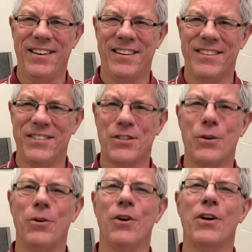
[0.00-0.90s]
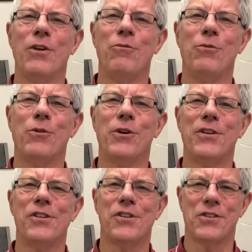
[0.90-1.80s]
uh, so looking forward
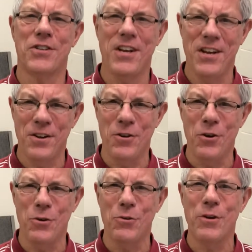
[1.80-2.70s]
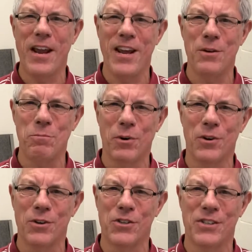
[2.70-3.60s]
to seeing you in
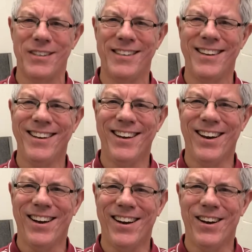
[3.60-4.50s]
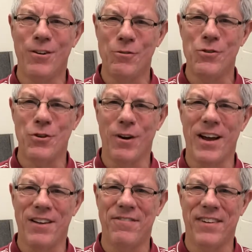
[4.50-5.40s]
person on
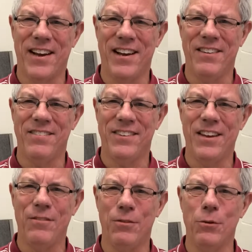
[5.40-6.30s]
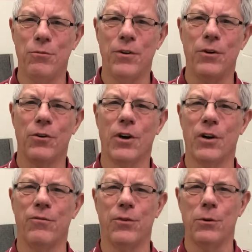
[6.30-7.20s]
July 5 if you feel
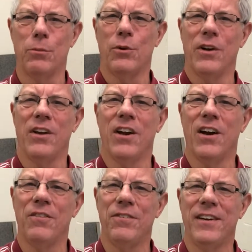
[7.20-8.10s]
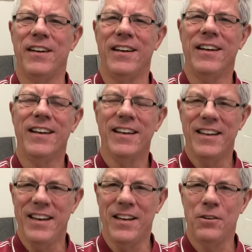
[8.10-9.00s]
comfortable and confident
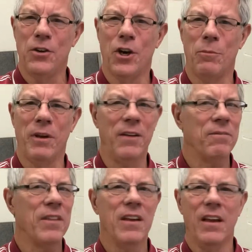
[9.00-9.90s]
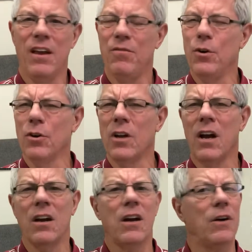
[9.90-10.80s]
in coming. If you're
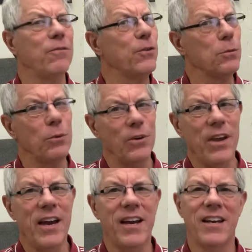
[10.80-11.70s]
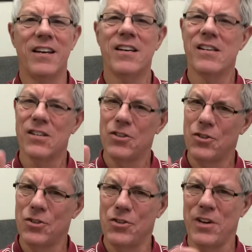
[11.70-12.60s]
not comfortable yet,
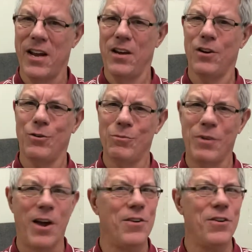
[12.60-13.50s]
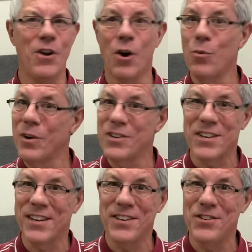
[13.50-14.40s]
stay home. No one's
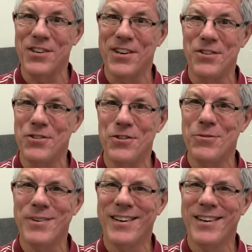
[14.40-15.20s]
going to judge you.